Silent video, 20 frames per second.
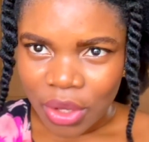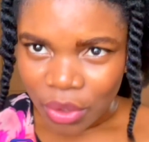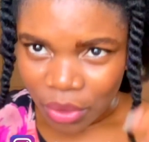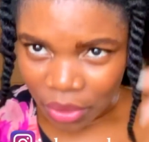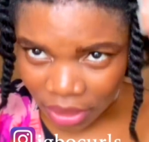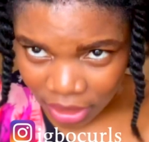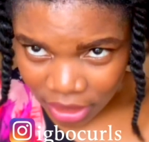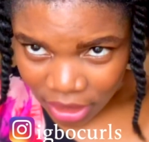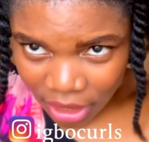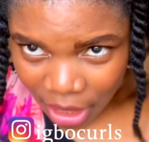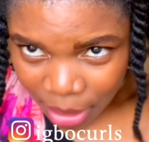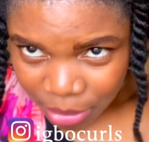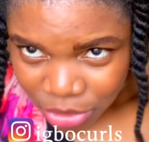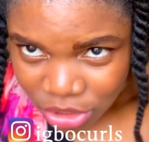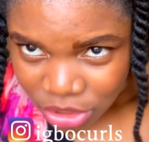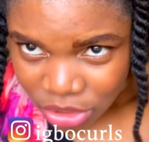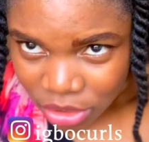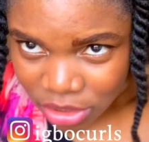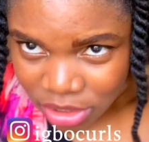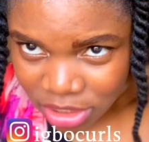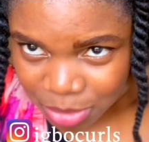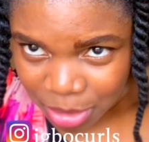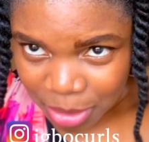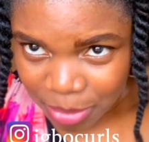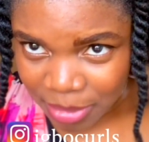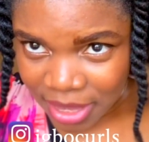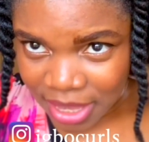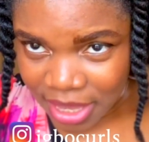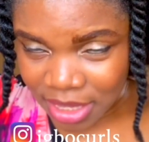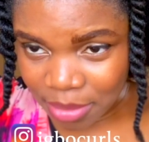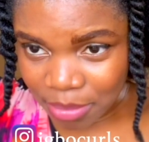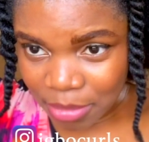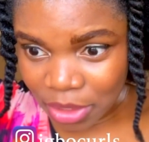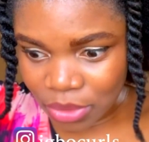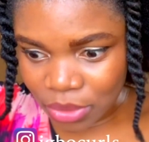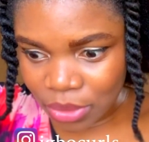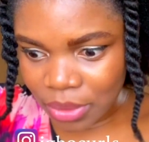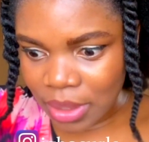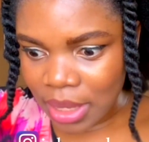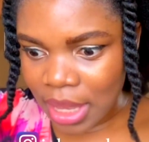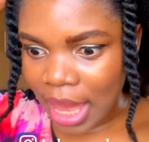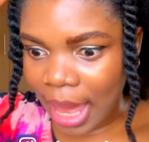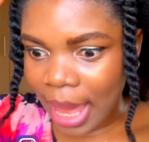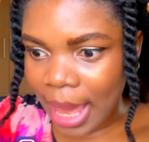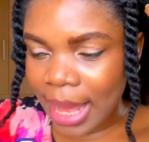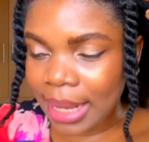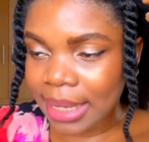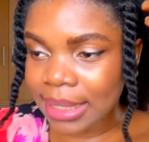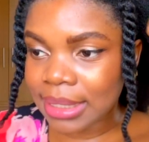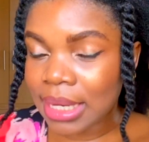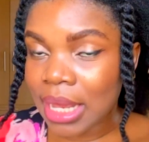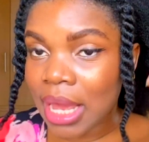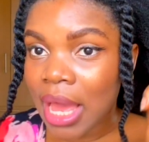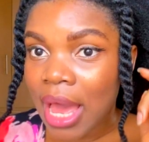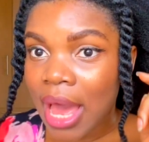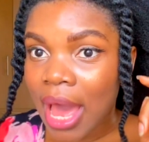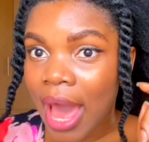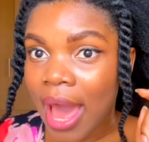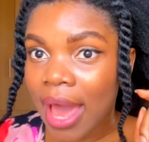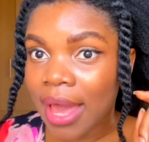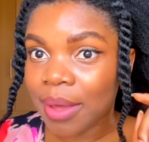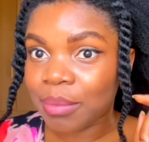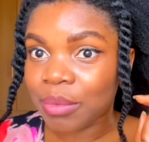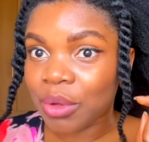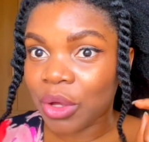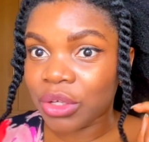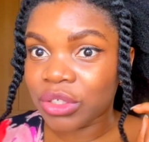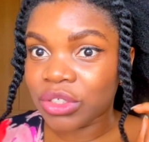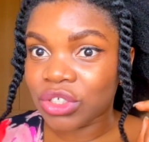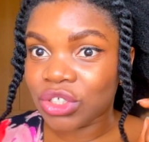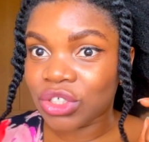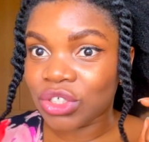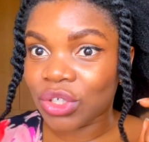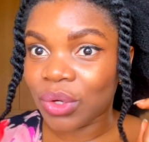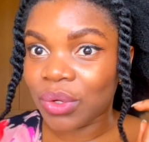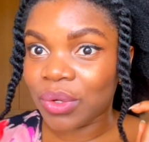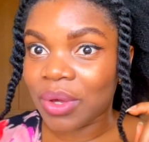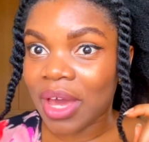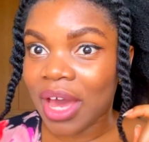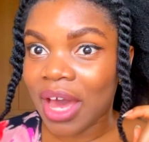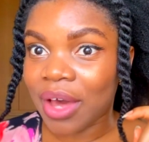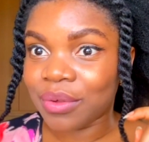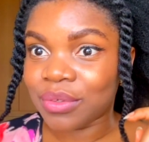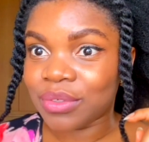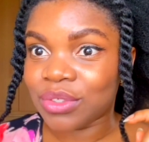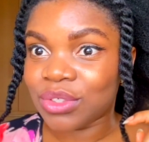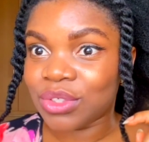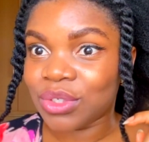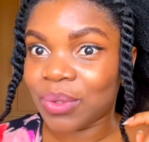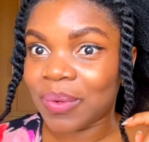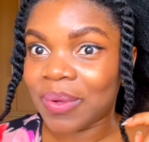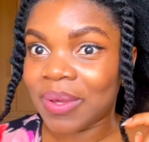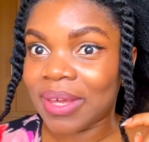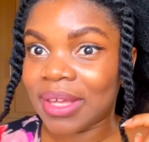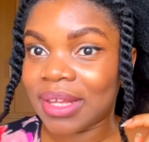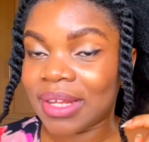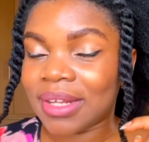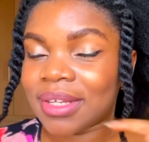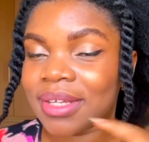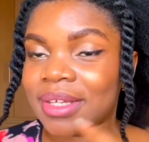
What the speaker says: Okay, I'm just gonna split my hair in the middle and I am going to show you how to do it.